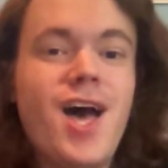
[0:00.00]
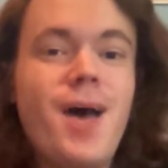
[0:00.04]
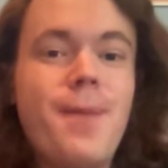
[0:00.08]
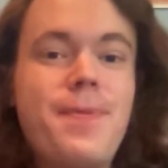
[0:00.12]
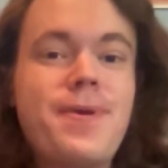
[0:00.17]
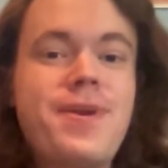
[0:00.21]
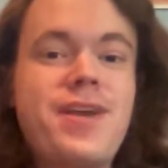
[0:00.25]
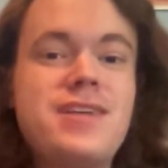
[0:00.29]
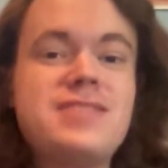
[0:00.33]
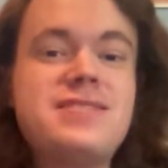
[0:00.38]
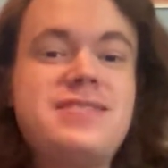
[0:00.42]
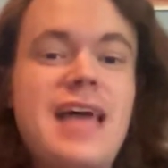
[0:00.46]

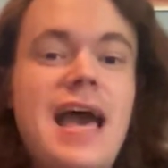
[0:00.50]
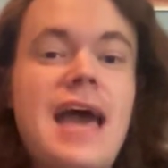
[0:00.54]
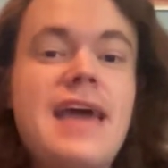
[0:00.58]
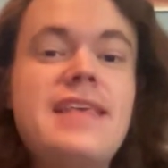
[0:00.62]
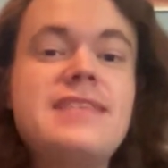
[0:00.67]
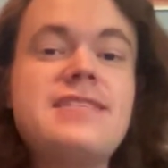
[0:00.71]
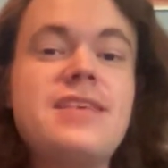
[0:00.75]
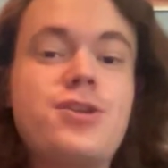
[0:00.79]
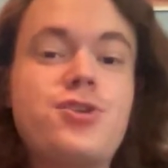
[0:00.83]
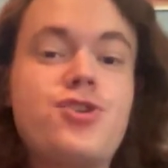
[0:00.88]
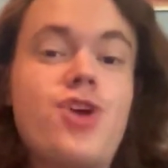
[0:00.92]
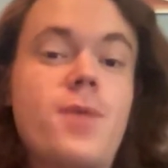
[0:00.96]
Because that
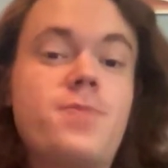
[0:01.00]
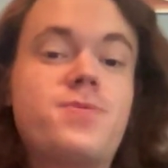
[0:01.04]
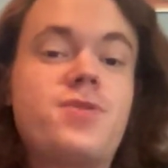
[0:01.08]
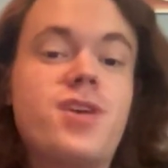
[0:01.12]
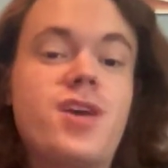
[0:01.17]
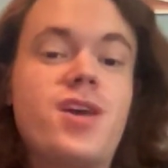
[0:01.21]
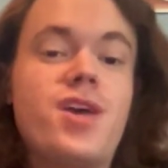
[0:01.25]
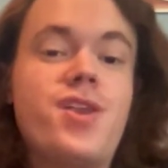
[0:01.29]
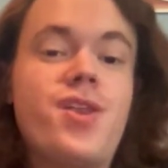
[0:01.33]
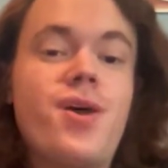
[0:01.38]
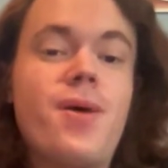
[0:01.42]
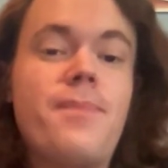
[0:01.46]
is
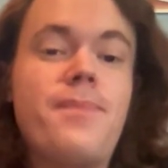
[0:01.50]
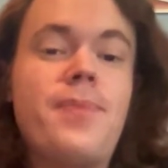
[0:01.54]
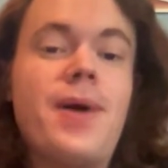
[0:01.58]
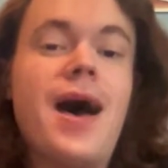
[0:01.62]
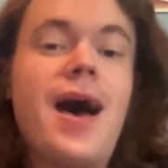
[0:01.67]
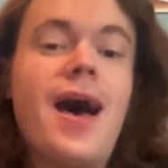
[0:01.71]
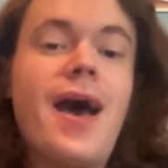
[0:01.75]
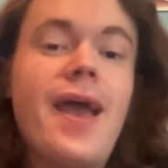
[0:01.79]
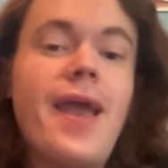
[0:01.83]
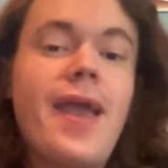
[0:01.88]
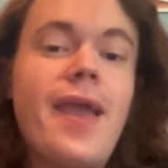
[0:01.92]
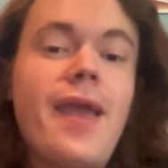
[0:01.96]
interrupted
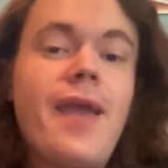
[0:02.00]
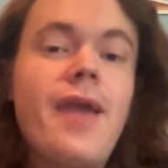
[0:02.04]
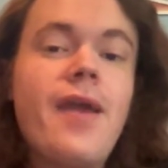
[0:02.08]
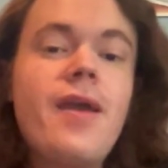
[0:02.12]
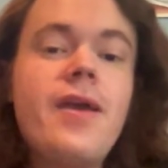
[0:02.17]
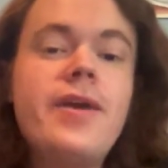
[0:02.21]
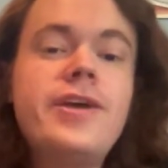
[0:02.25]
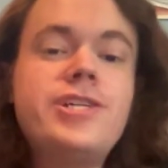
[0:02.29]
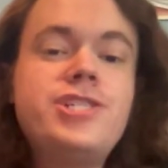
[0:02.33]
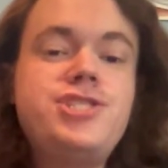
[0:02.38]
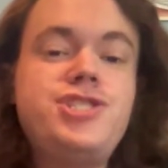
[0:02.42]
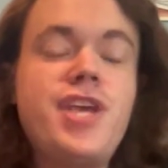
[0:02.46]
by
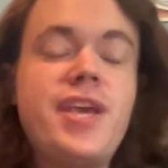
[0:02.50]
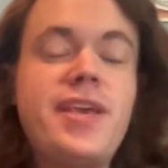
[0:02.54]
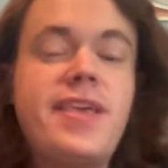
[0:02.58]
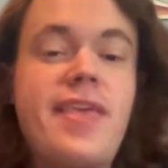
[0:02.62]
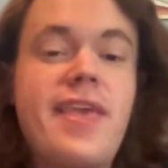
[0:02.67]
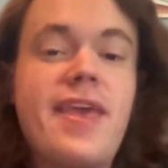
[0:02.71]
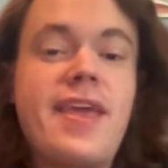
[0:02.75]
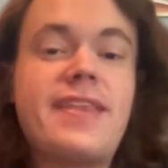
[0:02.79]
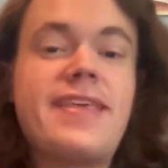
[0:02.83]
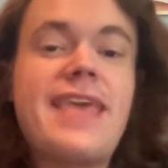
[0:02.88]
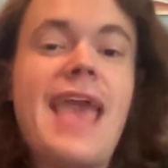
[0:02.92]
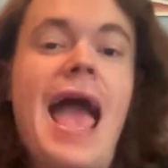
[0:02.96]

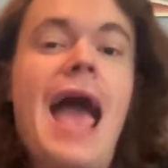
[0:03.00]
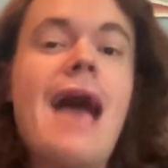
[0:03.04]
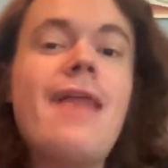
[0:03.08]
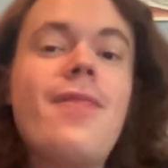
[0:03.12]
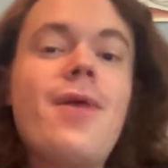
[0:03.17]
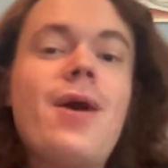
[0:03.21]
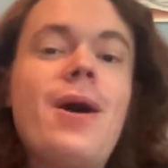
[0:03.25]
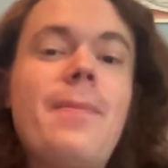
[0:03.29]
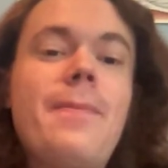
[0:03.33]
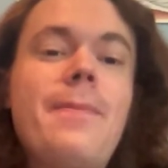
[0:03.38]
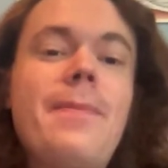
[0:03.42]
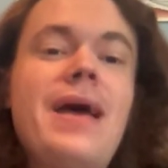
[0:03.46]
Shiki and
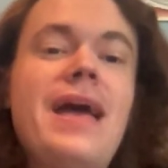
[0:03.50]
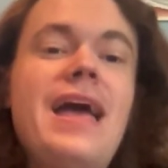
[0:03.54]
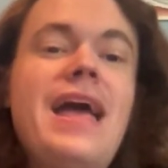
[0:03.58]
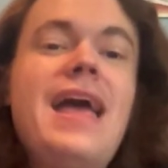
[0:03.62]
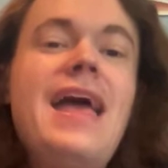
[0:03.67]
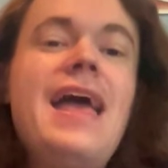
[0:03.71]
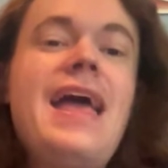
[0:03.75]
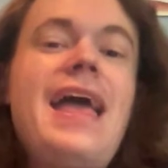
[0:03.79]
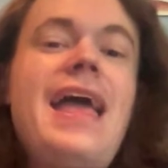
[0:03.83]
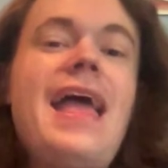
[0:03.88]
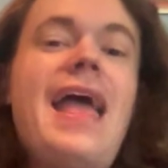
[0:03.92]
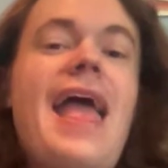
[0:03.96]
Callum,
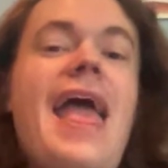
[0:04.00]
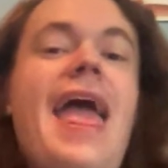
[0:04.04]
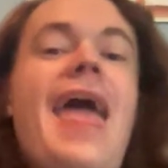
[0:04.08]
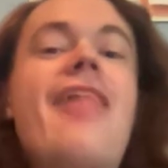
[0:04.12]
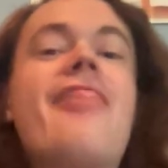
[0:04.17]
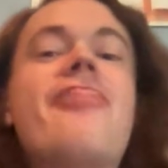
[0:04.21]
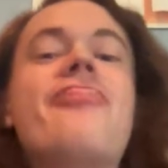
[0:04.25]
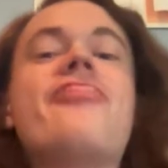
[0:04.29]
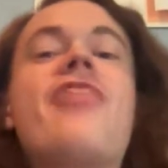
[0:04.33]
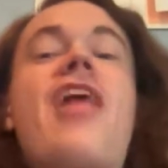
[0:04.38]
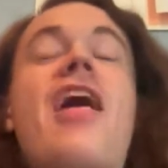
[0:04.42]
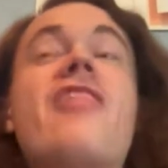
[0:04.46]

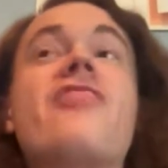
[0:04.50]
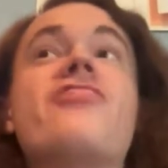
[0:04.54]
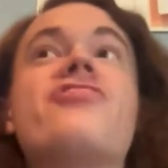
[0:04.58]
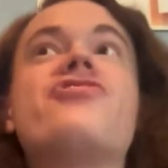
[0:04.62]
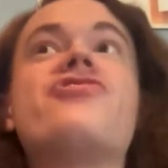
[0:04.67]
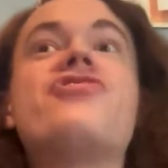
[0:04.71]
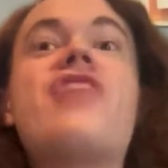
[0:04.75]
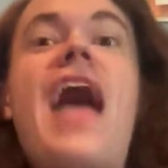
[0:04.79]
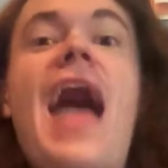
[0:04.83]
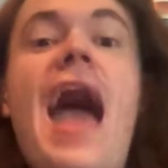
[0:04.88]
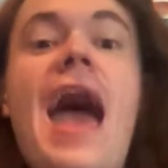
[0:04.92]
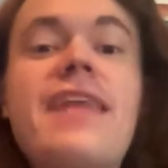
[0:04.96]
and then
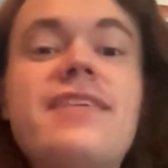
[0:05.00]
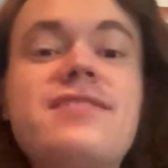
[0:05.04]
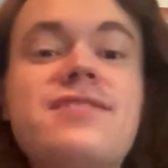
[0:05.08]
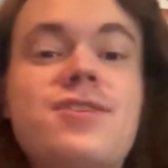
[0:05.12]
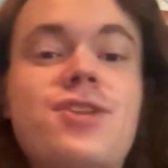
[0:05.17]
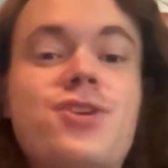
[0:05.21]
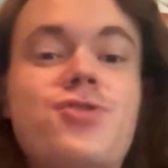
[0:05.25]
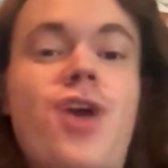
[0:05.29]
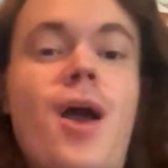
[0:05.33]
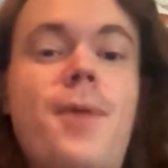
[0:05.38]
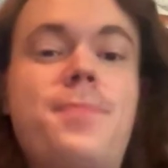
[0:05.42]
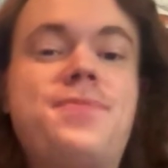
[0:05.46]
that is
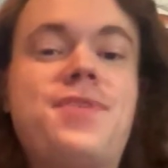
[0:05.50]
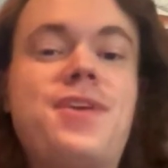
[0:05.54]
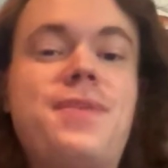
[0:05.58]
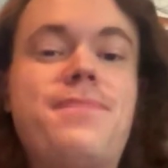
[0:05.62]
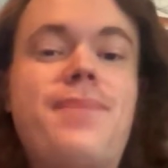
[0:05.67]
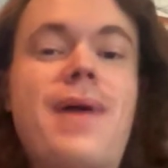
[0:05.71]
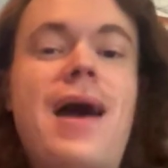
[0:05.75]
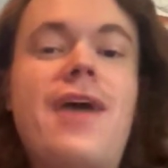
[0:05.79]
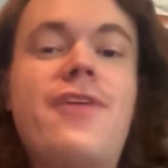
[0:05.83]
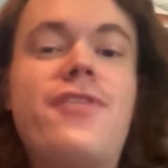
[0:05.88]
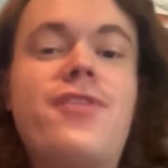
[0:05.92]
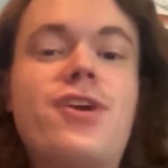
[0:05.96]
interrupted
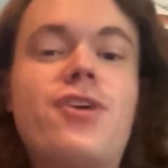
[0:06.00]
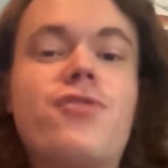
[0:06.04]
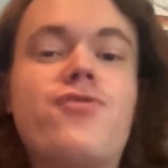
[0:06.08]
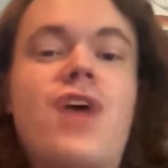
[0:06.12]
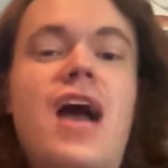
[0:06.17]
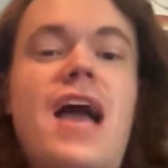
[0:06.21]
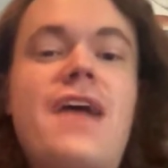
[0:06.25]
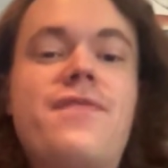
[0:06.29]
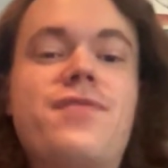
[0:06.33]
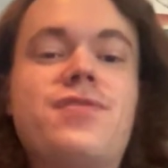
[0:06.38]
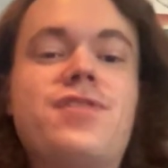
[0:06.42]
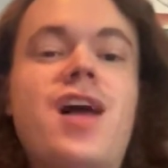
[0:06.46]
by the
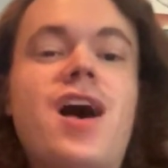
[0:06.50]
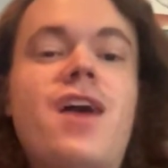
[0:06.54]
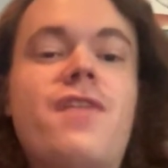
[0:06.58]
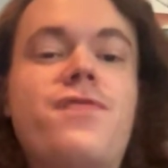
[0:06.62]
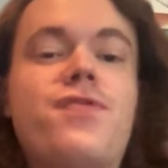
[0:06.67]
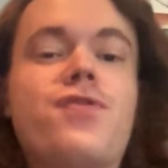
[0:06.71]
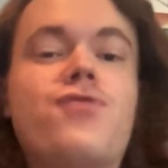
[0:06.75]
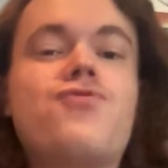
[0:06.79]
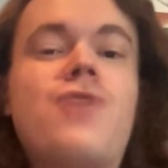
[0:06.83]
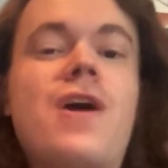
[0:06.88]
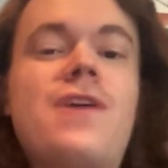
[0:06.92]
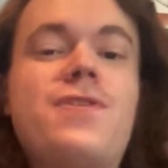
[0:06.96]
arrival of
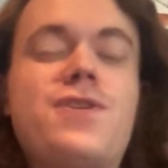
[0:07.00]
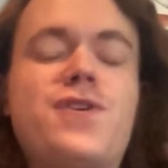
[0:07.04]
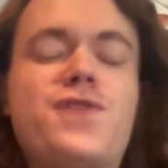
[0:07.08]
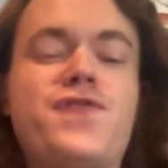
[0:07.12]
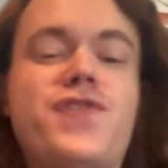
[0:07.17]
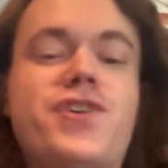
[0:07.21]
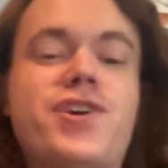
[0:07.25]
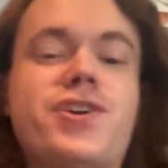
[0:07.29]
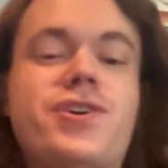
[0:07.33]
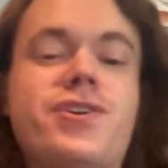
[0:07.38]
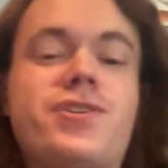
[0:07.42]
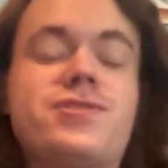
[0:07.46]
the
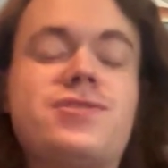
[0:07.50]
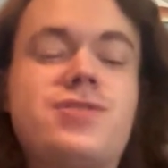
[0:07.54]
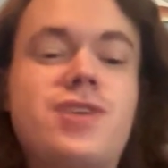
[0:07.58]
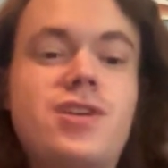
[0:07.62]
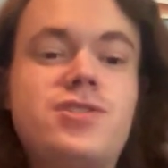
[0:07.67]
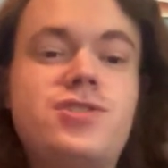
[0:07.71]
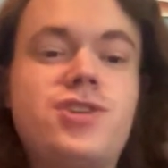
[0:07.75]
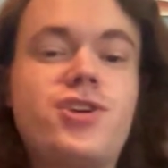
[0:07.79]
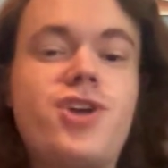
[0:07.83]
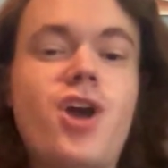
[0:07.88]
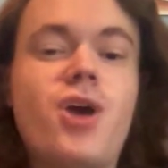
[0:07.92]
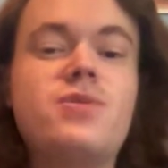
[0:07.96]
Rutherfords
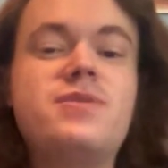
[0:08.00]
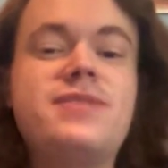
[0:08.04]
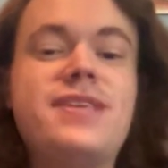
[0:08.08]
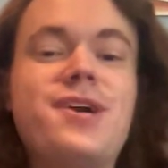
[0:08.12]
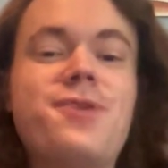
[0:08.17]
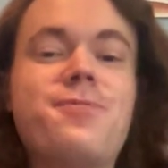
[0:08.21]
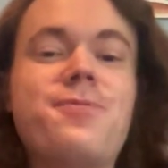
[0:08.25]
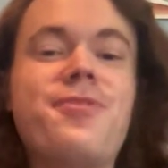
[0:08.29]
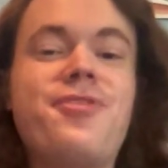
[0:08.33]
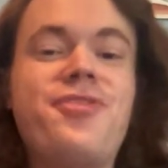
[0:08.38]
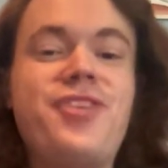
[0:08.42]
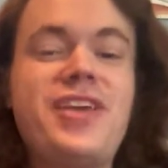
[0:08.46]
to go
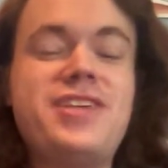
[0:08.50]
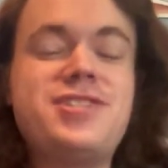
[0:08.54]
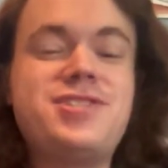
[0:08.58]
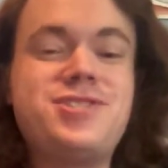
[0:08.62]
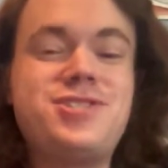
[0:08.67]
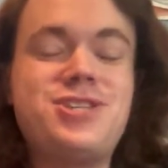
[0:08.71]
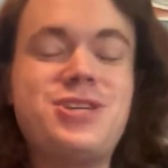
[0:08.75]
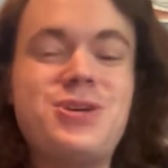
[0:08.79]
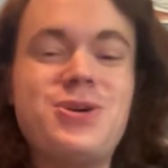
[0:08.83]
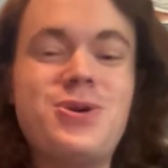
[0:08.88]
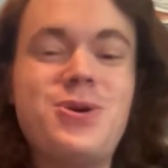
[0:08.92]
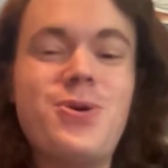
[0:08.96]
deal with these
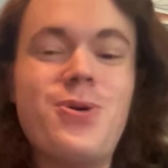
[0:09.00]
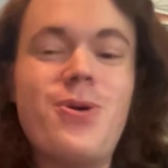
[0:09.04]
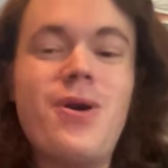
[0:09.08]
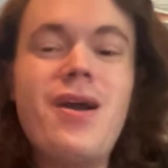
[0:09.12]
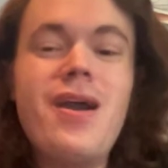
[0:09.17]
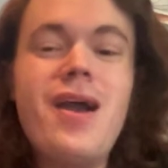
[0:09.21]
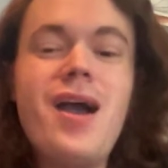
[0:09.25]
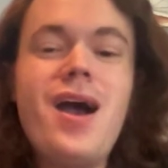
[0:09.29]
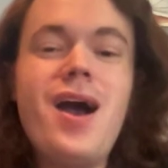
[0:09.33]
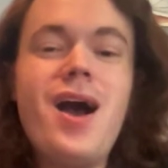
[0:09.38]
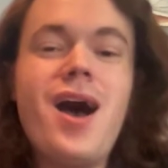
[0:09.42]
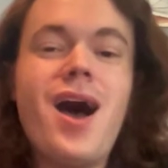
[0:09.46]
two,
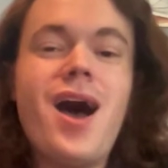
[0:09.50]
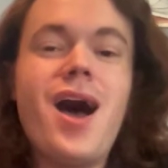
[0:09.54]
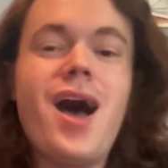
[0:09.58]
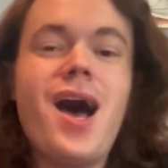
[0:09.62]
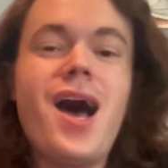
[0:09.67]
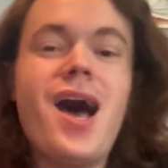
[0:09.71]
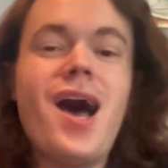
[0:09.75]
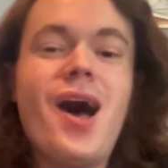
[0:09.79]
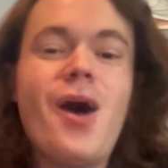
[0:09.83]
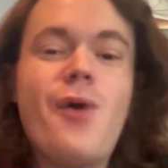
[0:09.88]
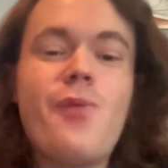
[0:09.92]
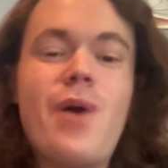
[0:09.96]

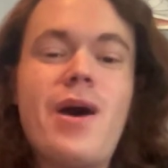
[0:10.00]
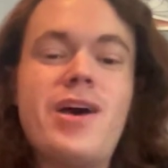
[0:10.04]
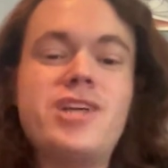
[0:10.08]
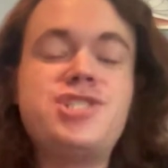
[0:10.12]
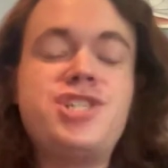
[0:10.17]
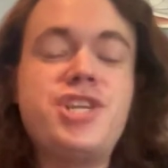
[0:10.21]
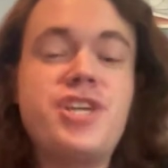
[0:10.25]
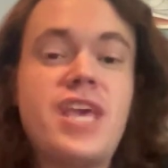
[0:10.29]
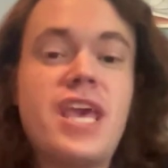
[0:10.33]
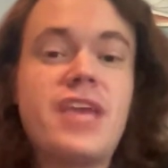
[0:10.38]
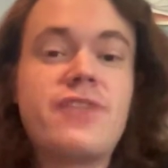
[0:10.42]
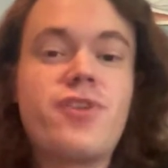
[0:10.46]
while
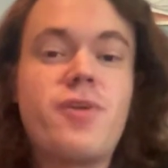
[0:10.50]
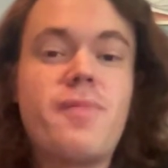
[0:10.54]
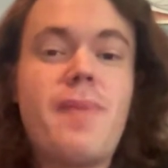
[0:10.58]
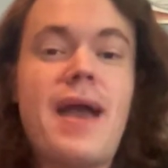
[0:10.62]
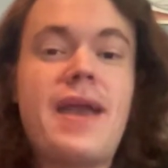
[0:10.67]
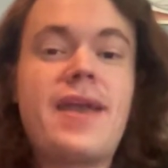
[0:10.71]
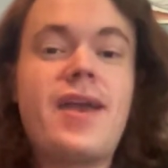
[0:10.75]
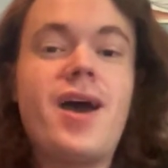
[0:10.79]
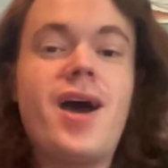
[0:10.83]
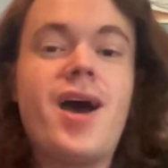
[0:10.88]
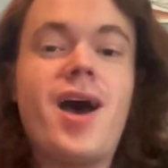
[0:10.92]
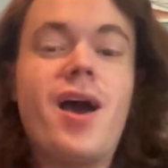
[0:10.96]
Shiki and
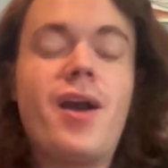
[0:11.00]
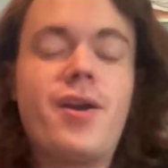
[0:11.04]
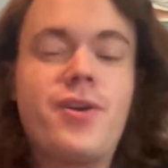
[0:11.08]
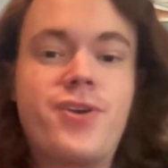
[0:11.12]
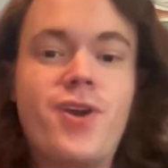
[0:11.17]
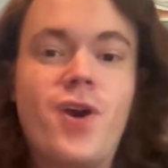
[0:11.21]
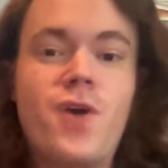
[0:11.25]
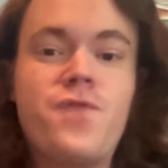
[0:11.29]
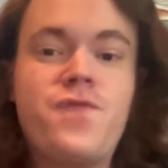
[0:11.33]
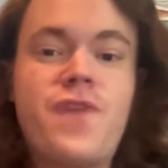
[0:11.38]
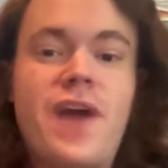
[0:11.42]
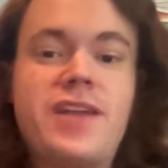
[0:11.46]
Rebecca
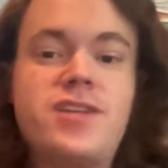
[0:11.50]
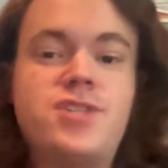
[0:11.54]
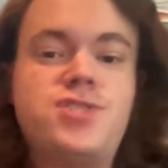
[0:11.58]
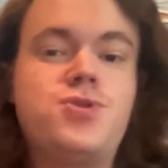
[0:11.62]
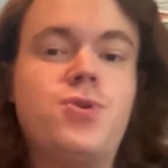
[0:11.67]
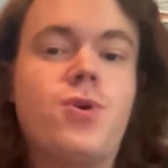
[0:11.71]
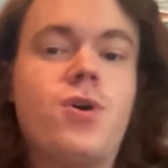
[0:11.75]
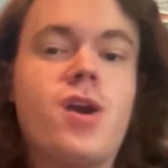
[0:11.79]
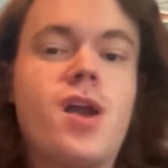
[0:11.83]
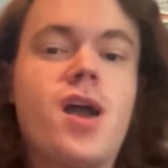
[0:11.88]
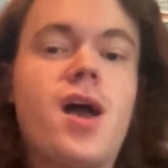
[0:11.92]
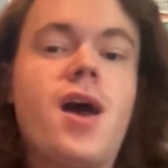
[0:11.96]
go fight
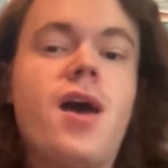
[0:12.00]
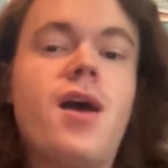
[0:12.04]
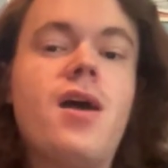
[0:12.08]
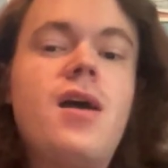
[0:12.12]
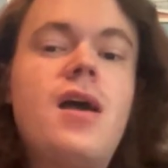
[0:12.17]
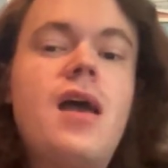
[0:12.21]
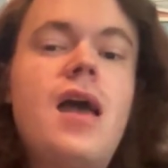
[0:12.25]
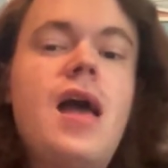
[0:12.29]
Shora.